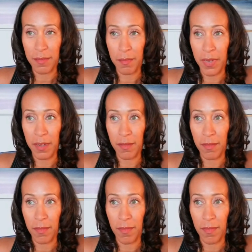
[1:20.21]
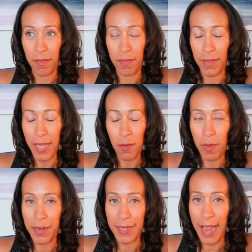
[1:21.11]
But Black
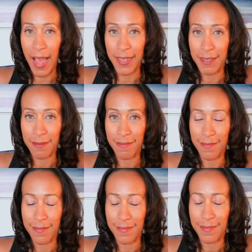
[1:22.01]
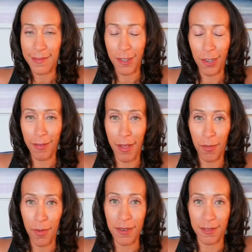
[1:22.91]
women are dying all around
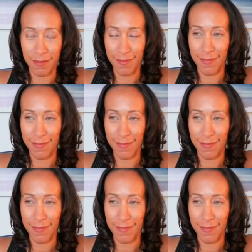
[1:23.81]
the world.